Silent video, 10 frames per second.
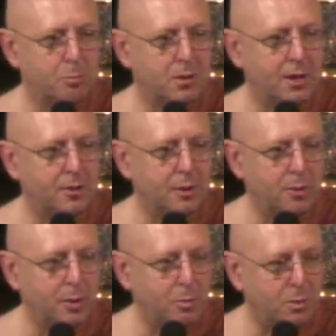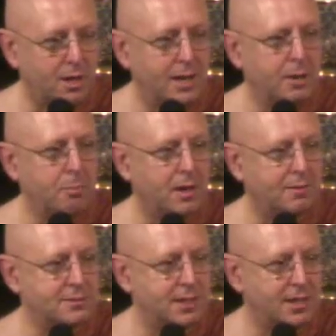But I don't know why, but I've
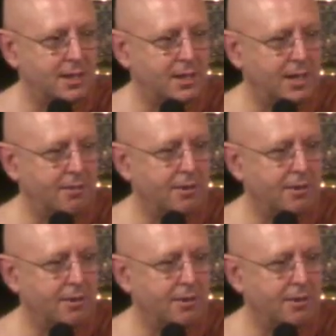said it here,